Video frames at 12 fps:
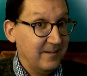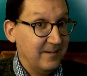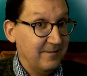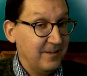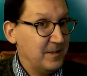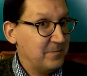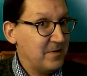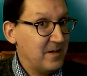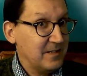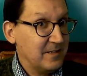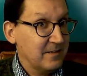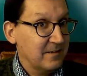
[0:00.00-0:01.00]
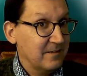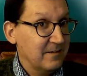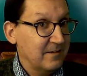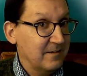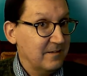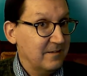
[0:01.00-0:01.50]
Ready to pause?
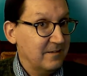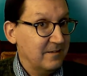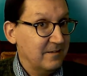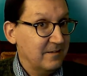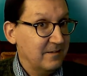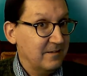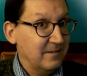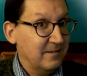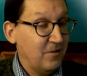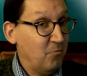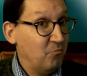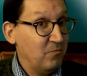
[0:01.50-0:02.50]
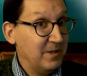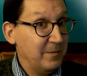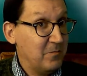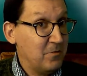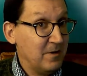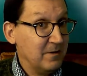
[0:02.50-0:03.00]
Oh, a little
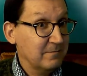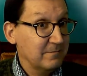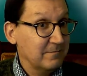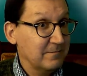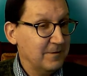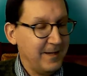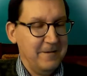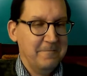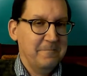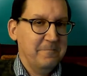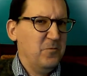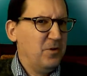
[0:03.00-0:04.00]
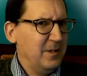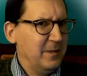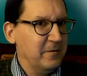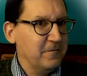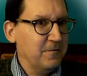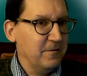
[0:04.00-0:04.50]
bit more? Okay, we'll go a little
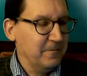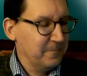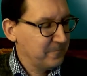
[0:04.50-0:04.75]
bit further.